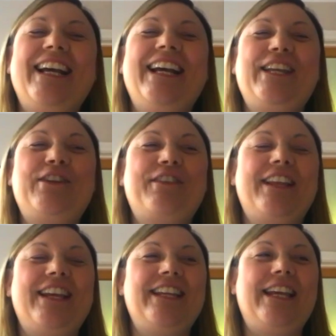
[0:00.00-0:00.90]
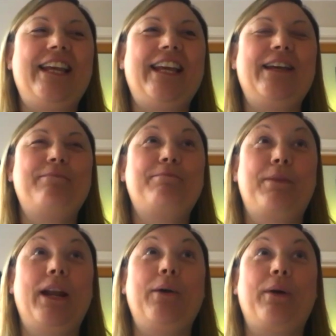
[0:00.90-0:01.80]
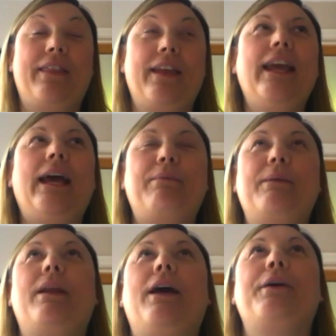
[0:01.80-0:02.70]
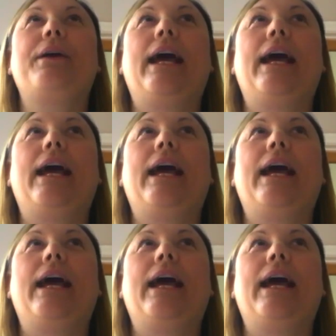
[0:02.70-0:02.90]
you're in the year below, I think, a bit below,